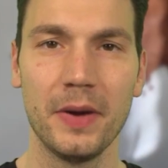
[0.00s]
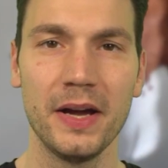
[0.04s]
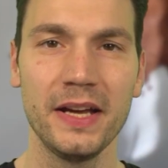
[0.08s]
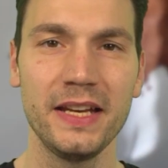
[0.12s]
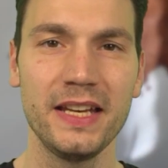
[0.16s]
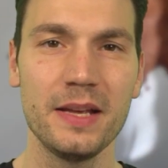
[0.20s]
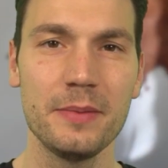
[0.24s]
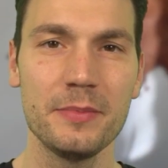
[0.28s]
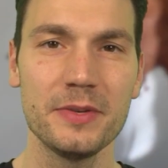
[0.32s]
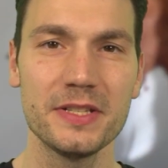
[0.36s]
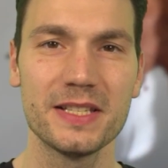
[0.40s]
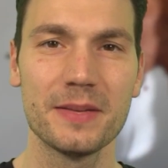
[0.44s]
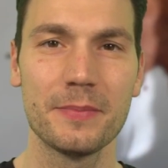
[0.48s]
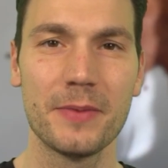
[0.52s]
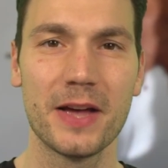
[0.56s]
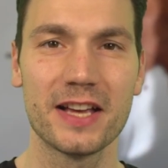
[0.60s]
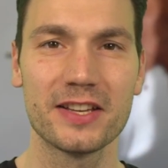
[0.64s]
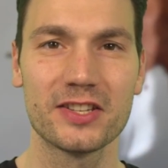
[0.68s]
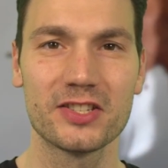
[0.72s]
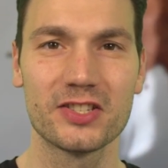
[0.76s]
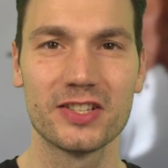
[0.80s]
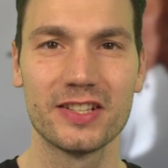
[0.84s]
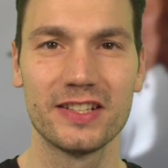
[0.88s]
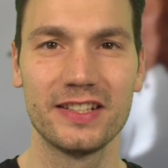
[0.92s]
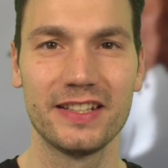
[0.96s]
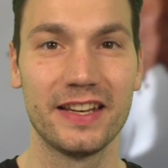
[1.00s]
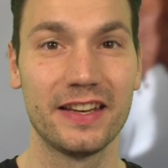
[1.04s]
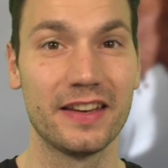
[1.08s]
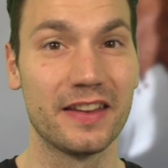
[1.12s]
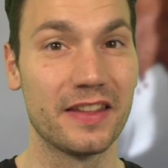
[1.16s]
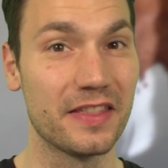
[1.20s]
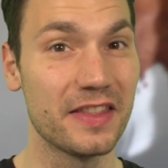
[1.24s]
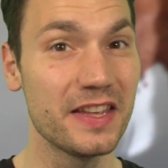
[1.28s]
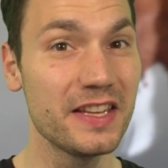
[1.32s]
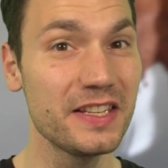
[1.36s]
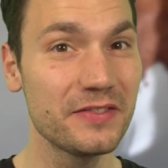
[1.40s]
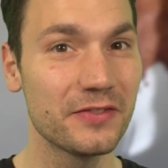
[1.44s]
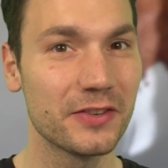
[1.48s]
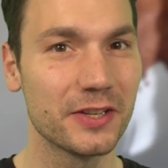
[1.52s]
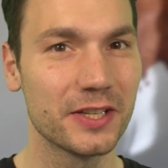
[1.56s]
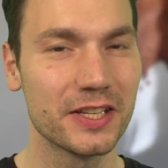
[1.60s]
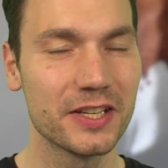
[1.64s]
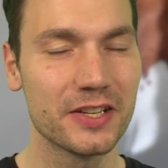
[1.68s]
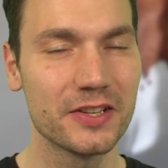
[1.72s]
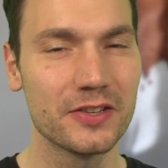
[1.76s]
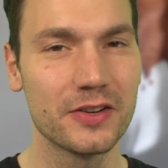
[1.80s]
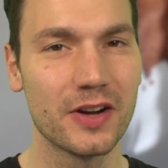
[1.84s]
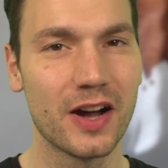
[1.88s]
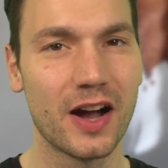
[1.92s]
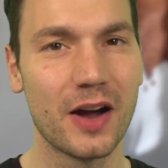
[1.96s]
My name is Sebastian, and in this
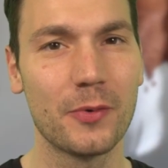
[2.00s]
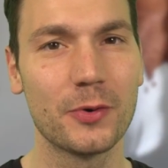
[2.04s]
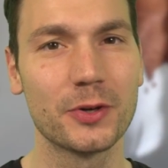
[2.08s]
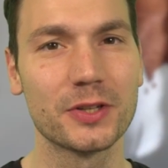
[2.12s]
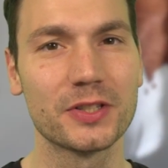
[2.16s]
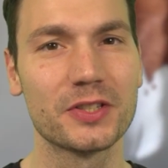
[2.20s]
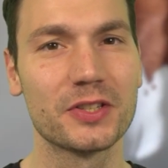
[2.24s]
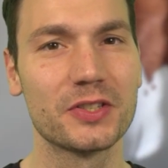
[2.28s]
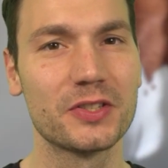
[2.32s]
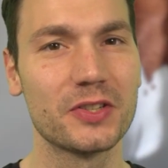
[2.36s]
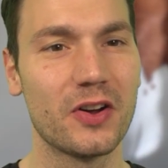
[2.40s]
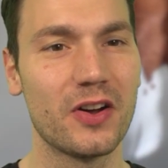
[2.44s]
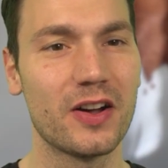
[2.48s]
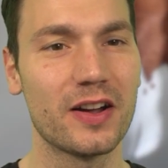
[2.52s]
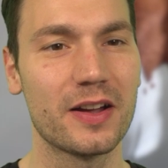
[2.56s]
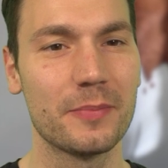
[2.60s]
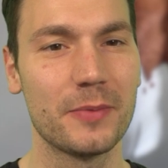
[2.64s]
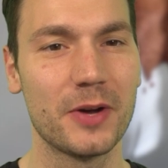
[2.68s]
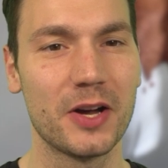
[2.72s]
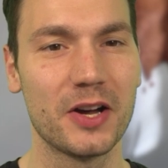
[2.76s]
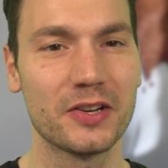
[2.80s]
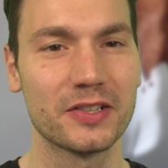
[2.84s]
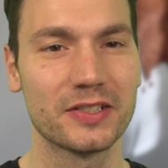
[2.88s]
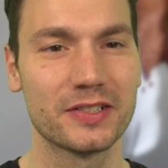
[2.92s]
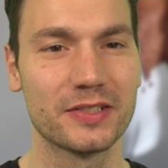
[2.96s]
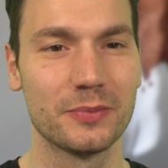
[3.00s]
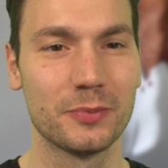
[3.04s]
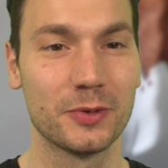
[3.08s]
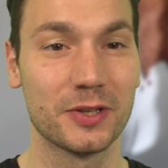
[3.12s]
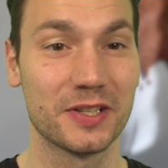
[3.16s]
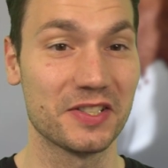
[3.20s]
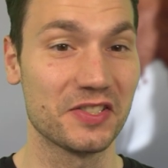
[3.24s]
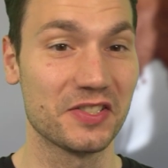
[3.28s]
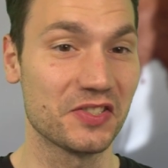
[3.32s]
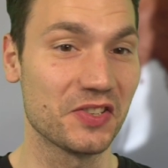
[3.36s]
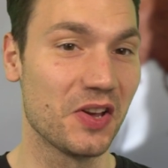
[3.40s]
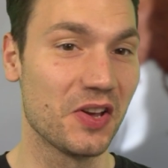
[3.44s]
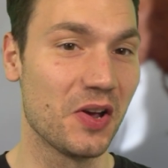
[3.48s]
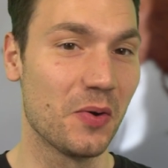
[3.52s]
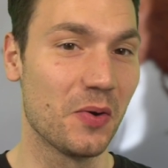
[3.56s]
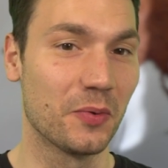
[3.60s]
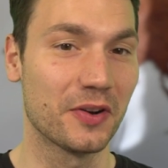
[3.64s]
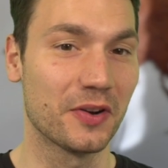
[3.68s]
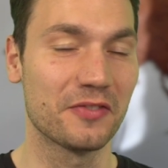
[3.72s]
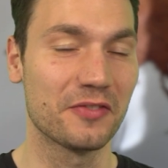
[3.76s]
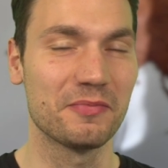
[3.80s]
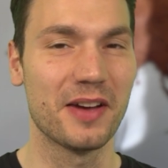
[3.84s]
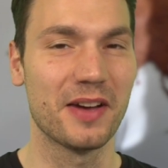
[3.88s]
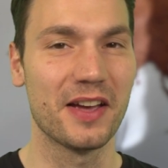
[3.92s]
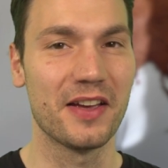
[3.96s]
video, I want to talk about what is
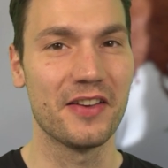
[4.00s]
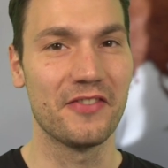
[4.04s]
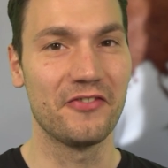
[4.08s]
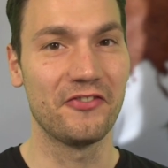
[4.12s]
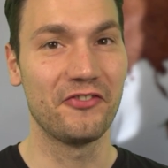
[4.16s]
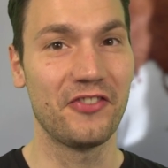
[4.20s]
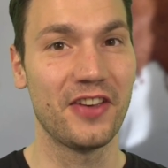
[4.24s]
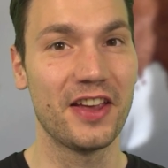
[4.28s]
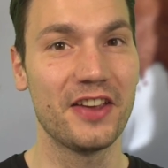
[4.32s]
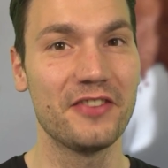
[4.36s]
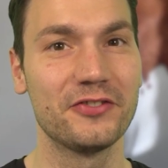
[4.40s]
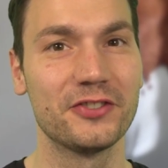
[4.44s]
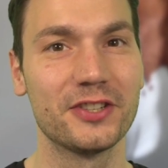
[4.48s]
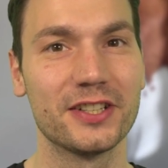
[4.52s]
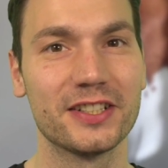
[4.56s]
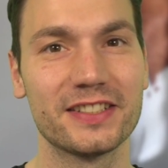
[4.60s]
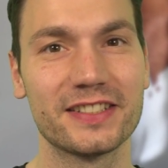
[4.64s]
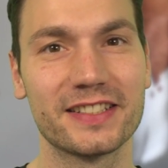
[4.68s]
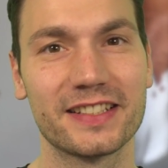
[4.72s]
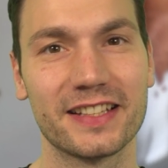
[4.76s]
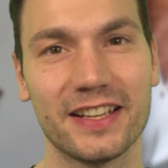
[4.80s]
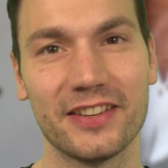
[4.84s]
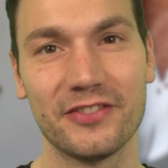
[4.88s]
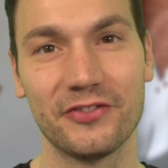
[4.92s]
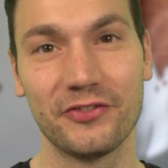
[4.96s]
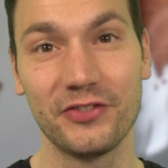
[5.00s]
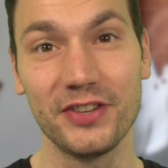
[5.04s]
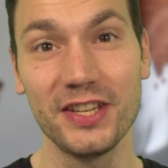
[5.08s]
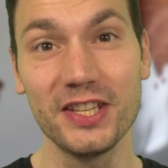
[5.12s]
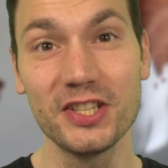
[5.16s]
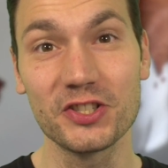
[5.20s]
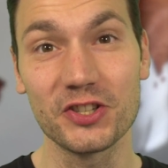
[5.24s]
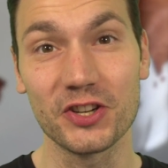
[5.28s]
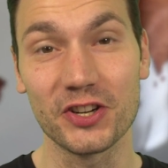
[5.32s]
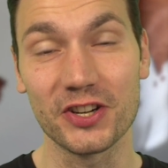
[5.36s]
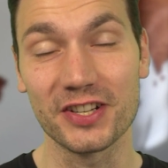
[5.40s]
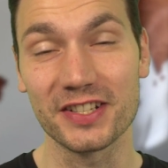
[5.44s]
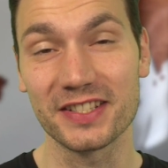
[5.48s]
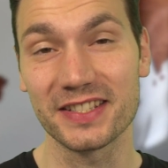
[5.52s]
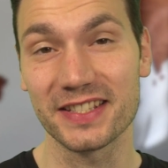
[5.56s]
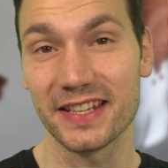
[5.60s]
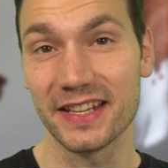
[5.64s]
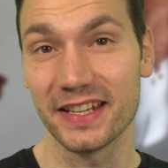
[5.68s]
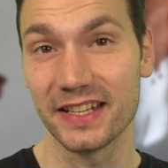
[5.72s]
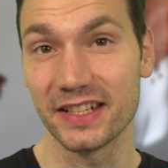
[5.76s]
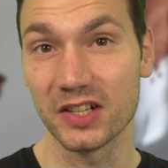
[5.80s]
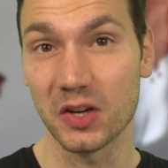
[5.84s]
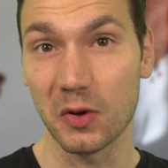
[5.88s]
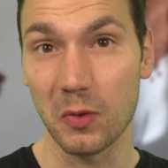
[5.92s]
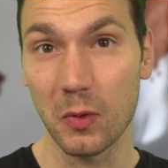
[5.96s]
one of my favorite features
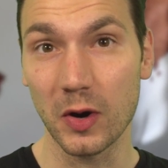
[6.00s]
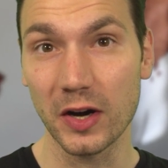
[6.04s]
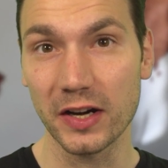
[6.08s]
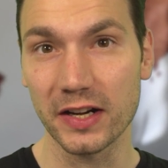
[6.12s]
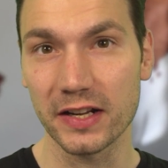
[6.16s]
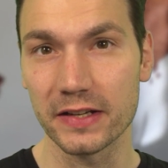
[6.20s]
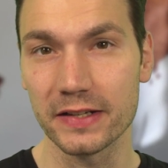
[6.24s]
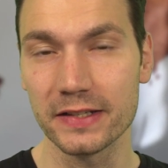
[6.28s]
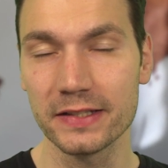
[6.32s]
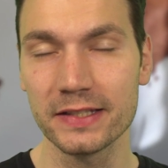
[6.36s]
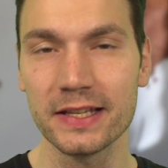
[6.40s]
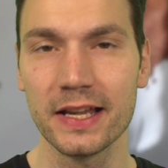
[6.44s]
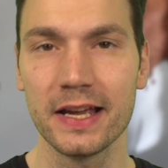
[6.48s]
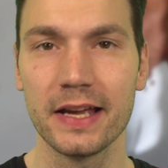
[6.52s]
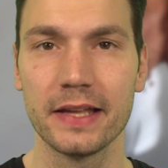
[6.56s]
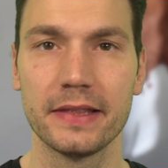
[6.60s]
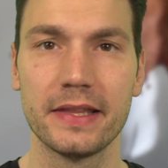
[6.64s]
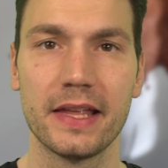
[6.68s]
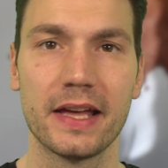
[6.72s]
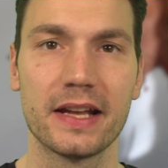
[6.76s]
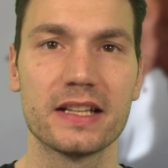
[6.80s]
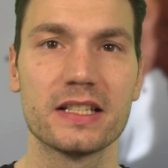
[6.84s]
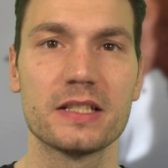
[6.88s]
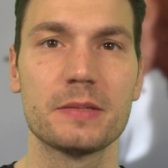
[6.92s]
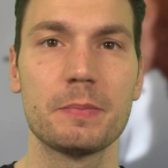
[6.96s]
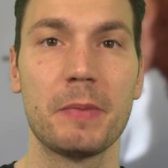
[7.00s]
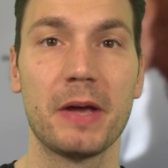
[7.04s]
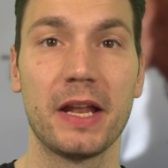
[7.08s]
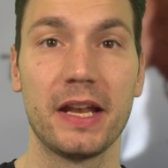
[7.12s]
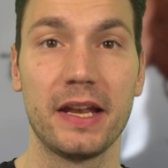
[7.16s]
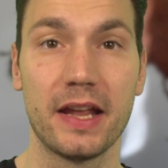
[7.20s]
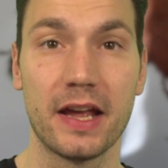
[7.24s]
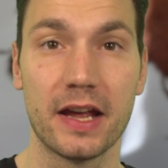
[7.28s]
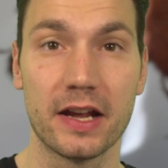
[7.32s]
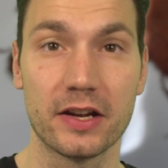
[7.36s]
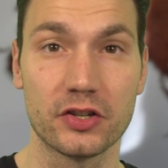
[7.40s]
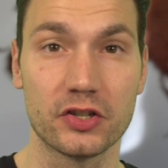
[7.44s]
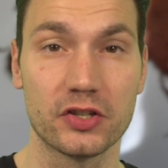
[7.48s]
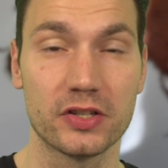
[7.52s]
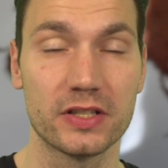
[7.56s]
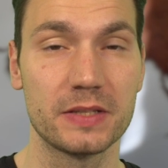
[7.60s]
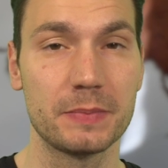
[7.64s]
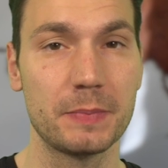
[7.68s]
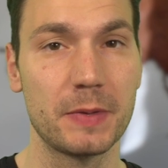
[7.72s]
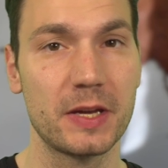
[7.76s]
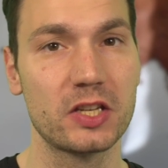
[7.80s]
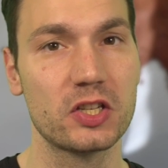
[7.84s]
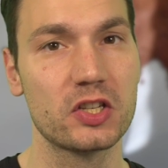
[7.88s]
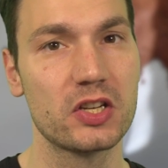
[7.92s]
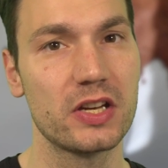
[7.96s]
in Quarkus, that is panache,
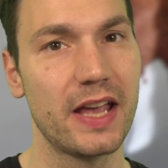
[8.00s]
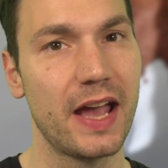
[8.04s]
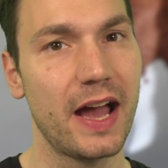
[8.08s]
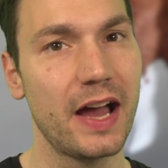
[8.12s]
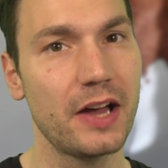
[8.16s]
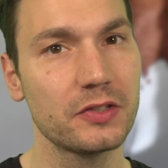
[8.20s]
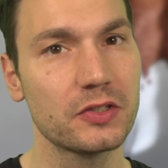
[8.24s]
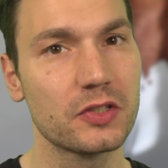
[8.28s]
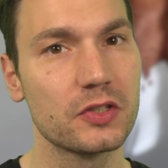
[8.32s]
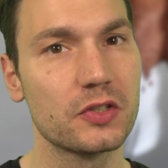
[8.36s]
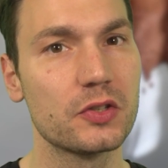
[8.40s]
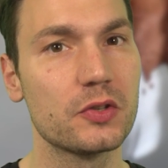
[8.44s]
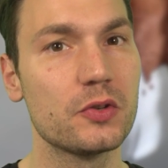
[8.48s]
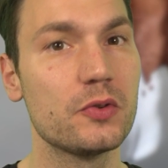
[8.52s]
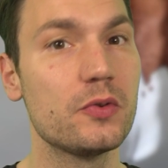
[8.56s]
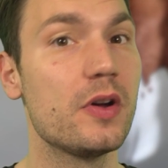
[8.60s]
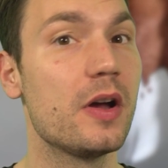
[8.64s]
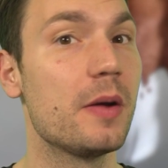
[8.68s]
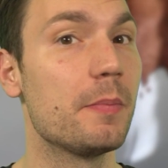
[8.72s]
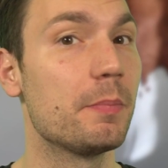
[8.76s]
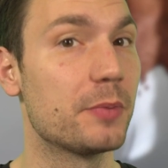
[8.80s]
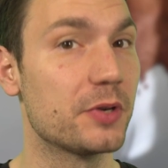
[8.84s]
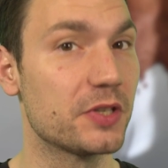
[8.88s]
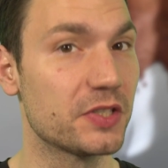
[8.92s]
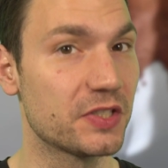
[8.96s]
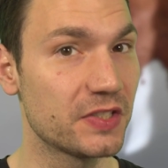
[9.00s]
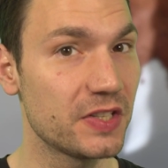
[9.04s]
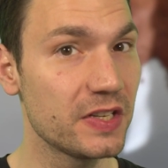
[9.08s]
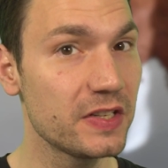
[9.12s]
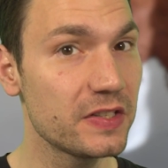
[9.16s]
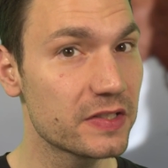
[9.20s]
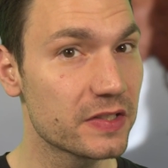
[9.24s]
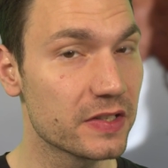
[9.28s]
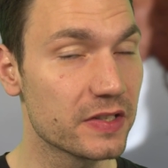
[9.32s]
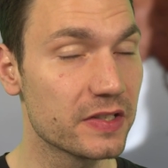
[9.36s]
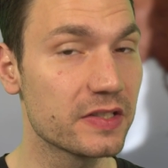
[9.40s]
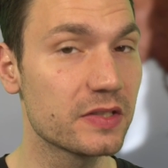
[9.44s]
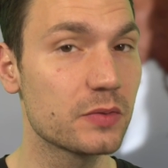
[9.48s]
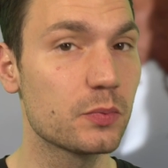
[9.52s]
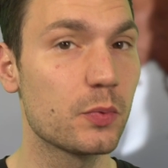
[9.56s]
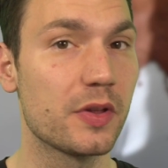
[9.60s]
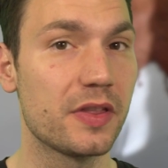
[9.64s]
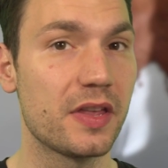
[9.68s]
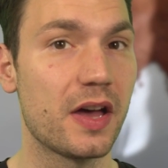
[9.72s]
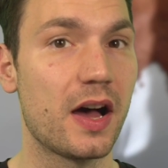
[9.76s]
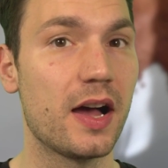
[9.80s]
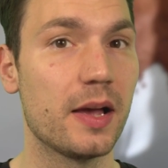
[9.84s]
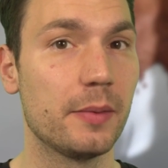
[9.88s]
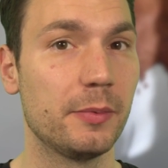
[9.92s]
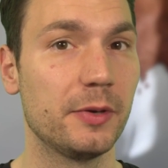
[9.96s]
especially how to do persistence with
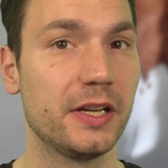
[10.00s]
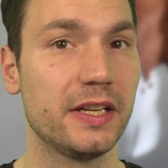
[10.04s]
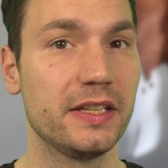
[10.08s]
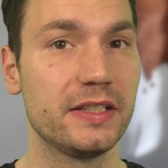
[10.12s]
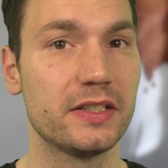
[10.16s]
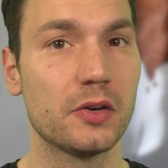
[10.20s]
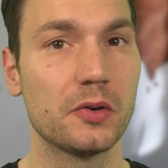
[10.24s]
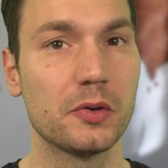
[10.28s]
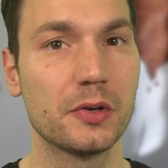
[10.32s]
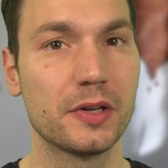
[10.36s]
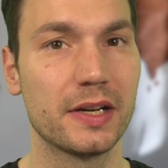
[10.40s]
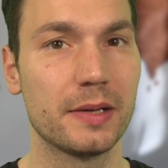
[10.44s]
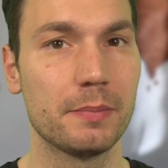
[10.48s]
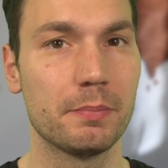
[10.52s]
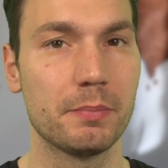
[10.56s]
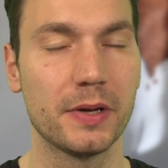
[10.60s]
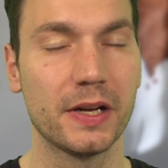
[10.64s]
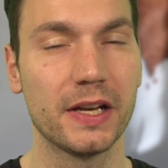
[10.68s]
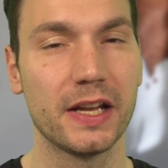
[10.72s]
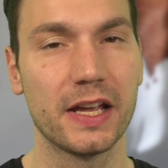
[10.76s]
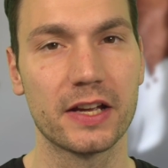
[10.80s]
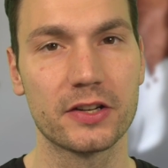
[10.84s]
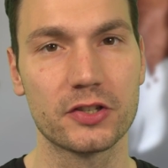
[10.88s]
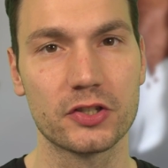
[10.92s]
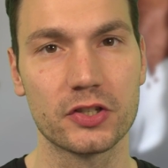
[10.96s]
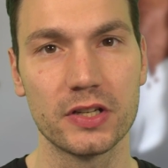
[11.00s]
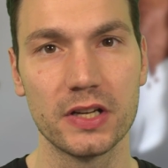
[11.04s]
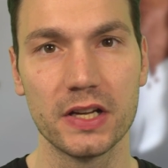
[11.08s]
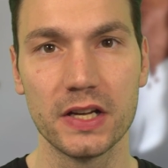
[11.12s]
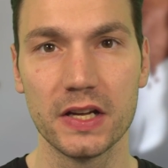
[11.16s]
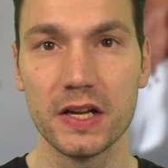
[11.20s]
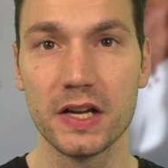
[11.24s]
Hibernate ORM panache.